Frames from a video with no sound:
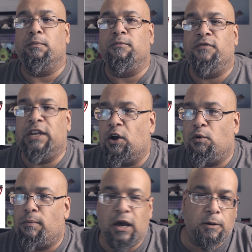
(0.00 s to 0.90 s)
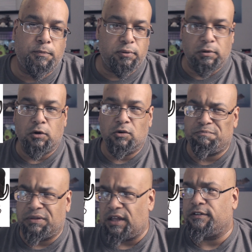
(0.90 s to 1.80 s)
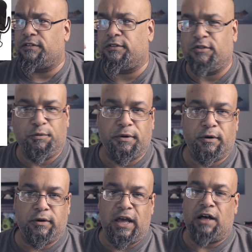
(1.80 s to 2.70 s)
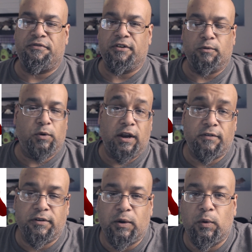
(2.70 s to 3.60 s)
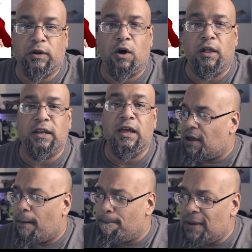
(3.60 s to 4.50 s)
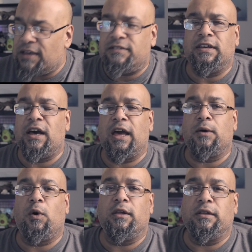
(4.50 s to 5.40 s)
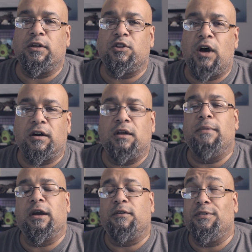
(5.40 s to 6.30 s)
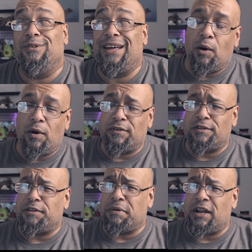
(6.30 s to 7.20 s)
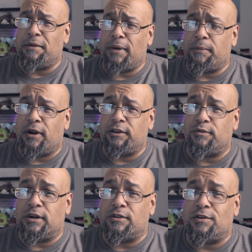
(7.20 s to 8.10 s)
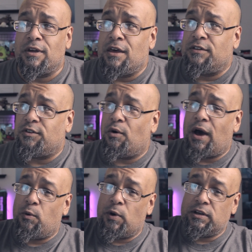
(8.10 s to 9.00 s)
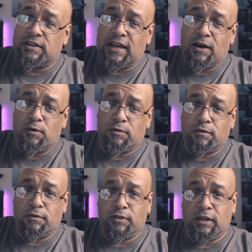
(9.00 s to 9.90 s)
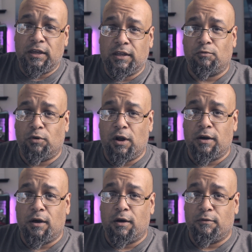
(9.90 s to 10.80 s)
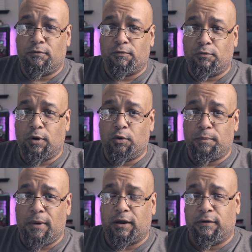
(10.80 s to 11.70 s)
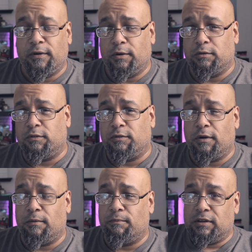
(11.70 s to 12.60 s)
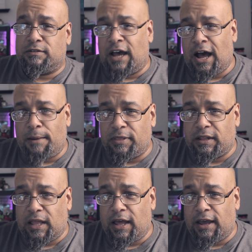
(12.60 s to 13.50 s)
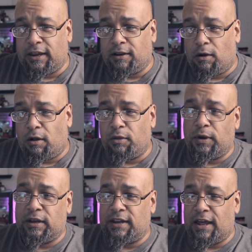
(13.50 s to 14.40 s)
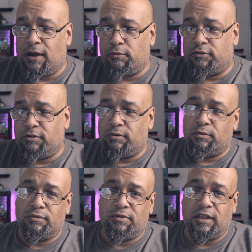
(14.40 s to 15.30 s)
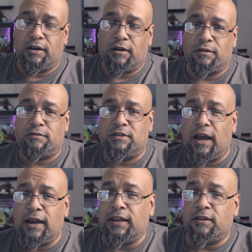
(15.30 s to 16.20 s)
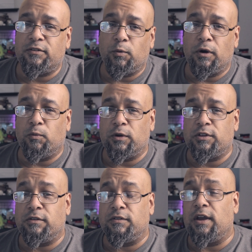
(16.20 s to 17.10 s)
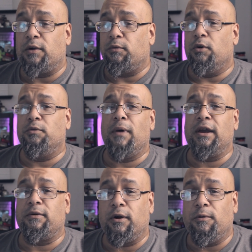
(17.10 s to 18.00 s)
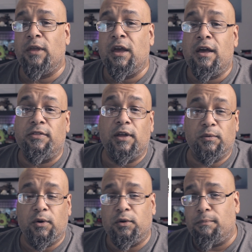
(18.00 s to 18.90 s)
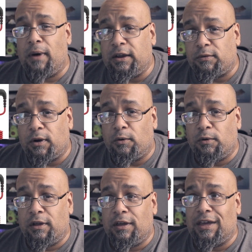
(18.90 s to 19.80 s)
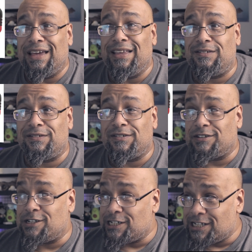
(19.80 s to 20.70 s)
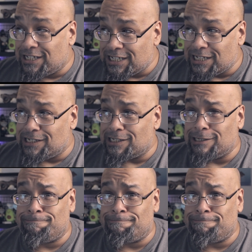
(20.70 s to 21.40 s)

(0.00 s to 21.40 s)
Video Mic Pro Plus Super Alpha, whatever they want to call it. Amazing high quality shotgun microphone. However, it's a bit out of my price range. So I went down the rung of Rode microphones from the top of the line all the way down to their tiniest one, which is their Rode Micro. Their Rode Micro is still a